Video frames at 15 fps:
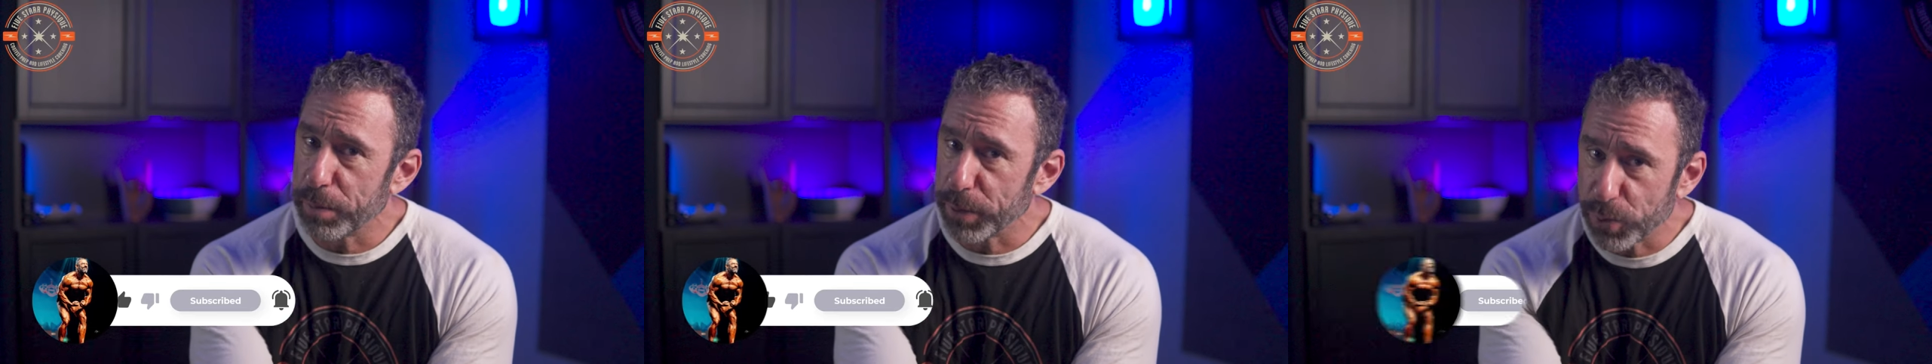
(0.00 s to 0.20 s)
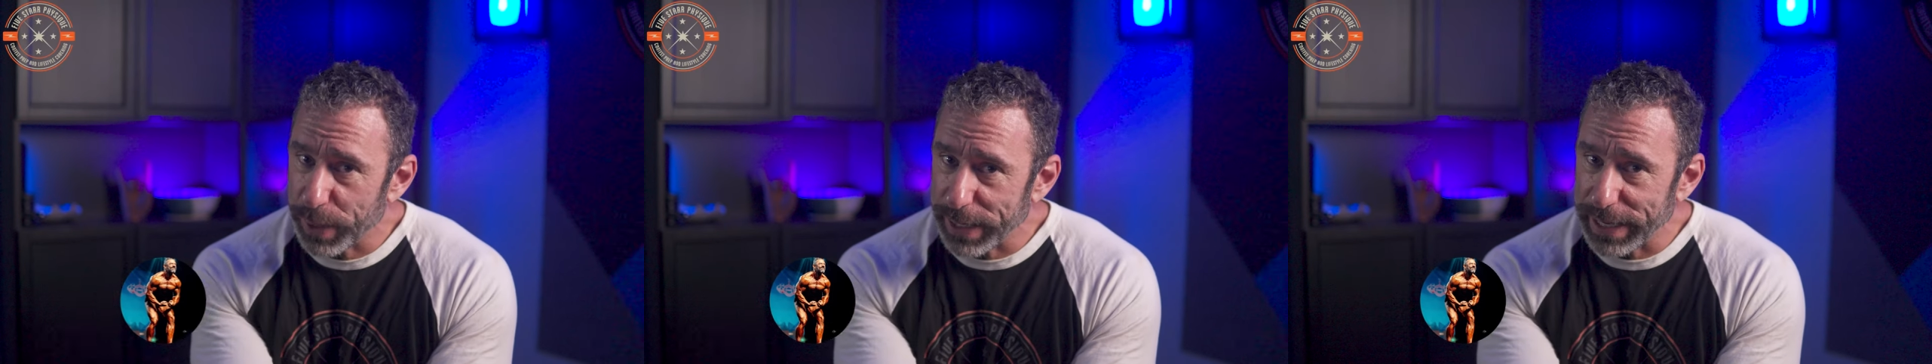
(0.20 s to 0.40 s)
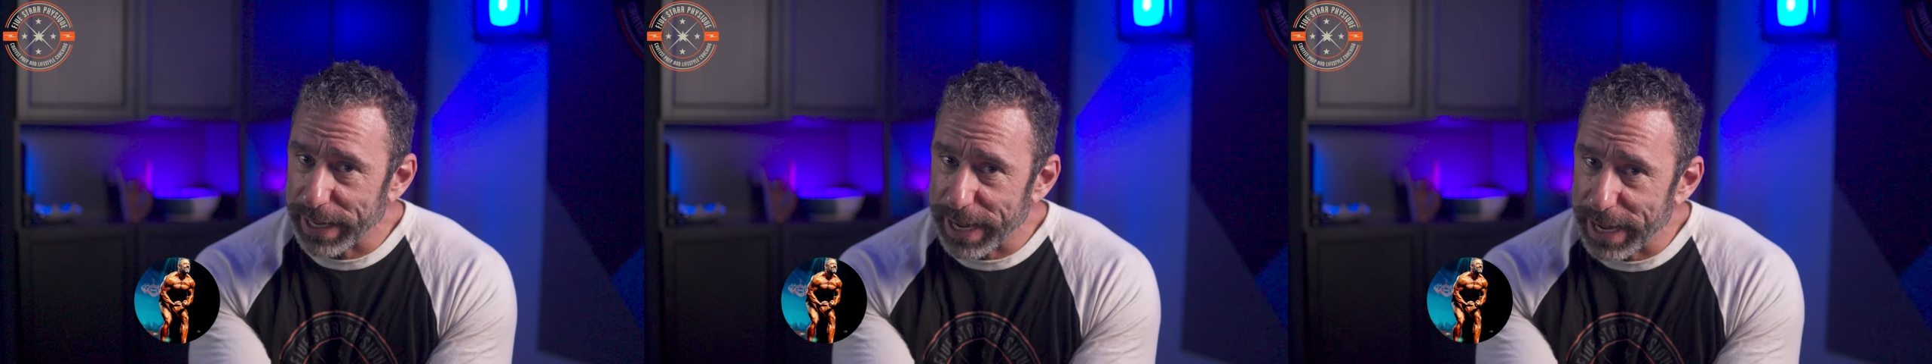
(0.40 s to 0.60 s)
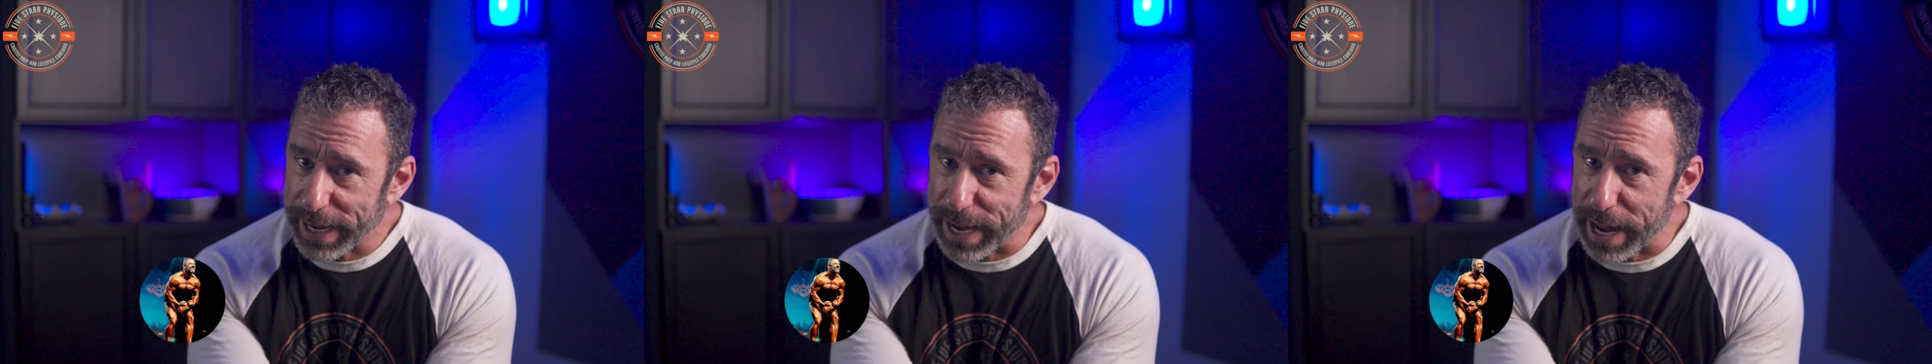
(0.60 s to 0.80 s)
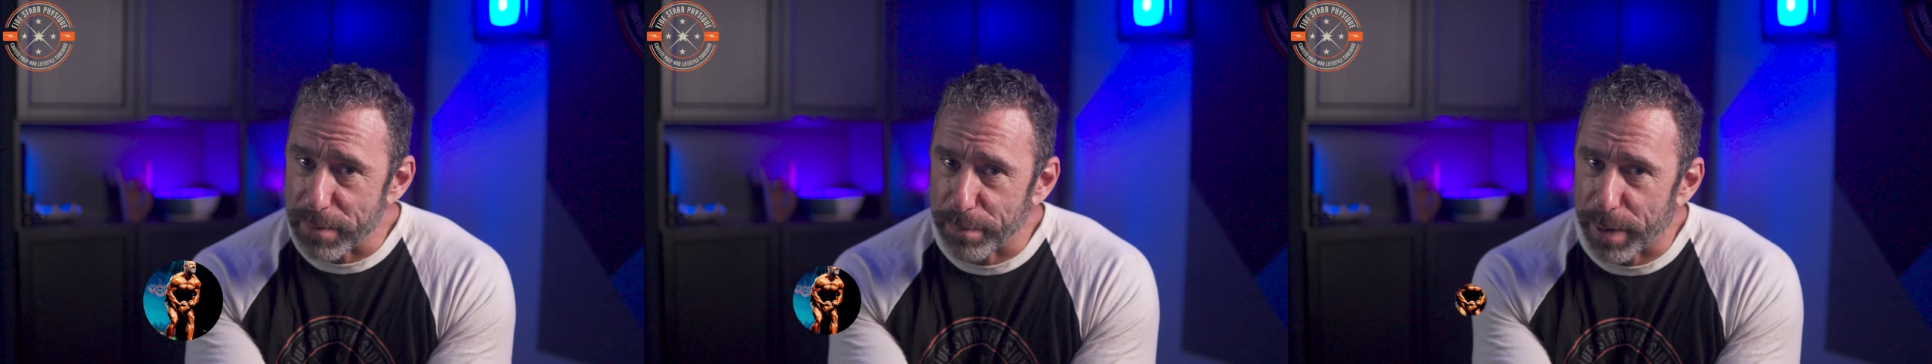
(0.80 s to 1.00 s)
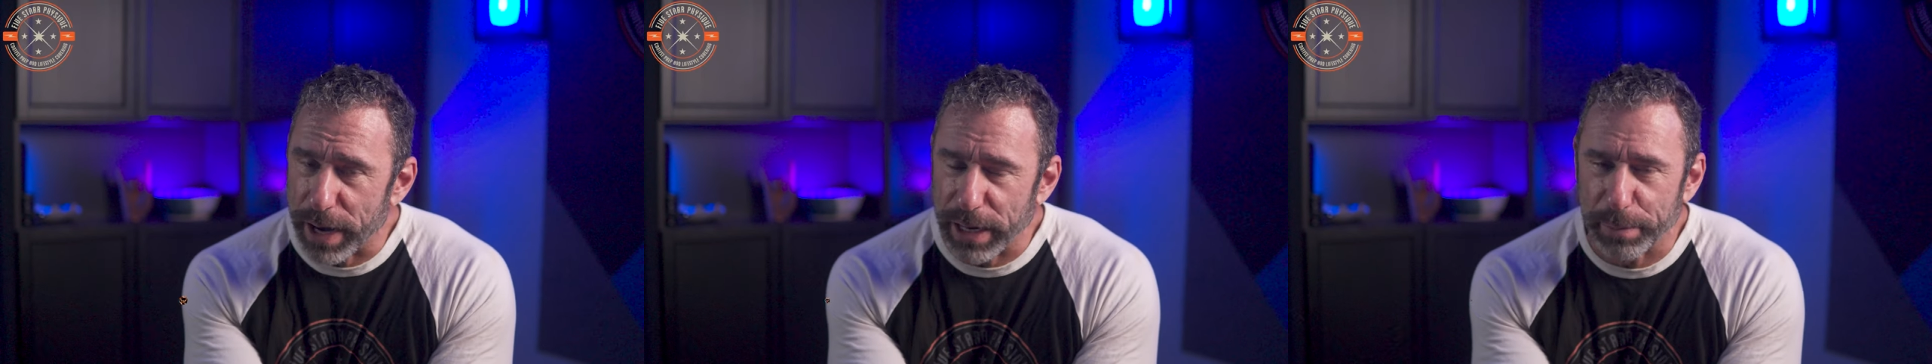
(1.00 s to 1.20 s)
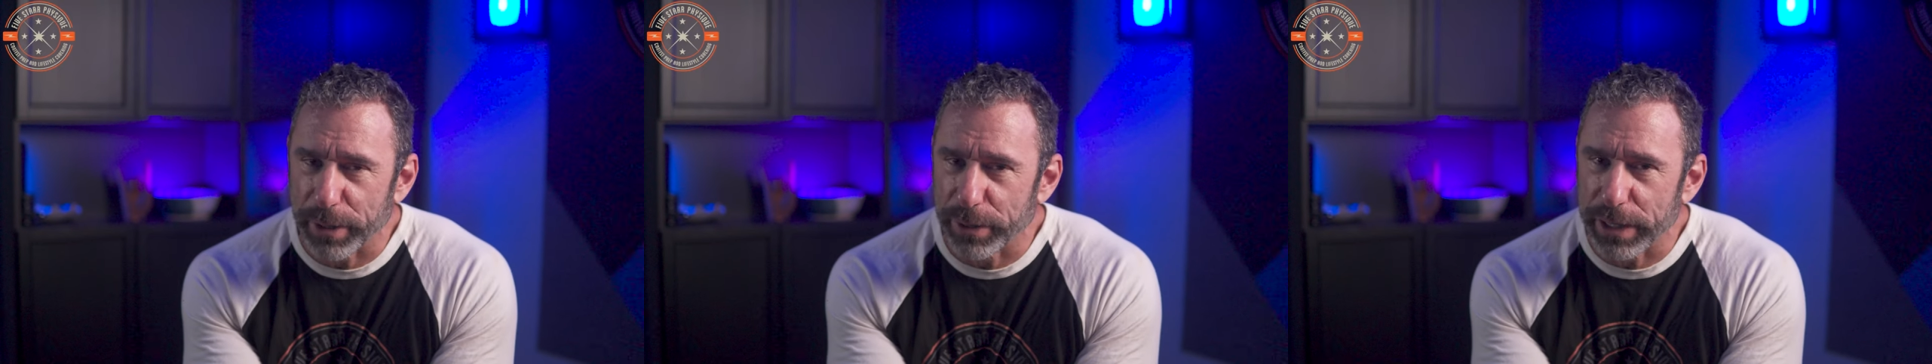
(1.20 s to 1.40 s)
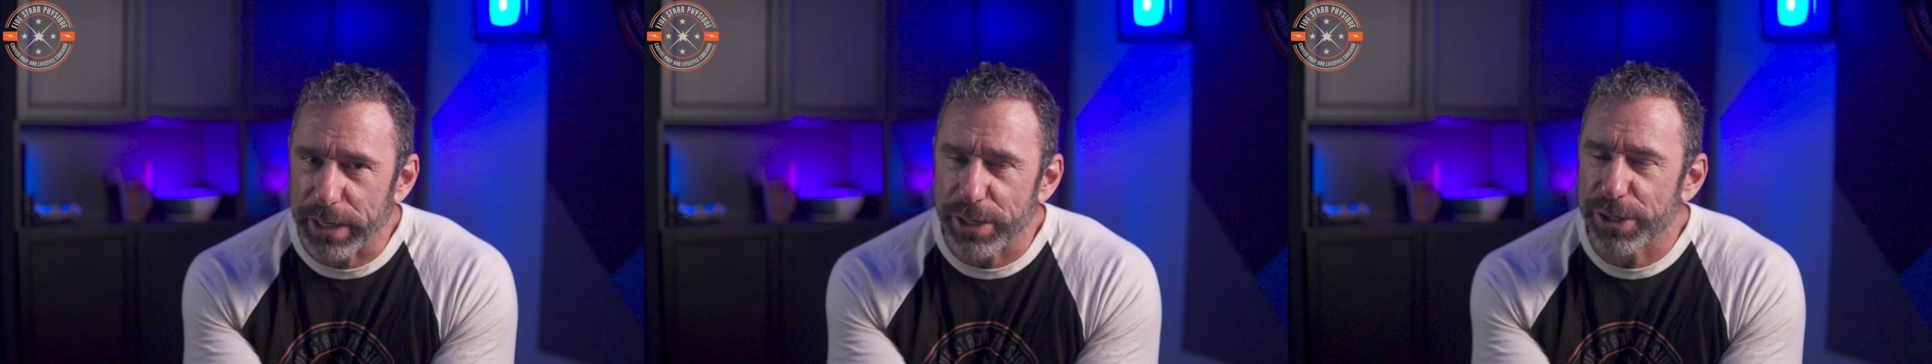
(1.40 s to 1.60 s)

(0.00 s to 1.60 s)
between it and bodybuilding.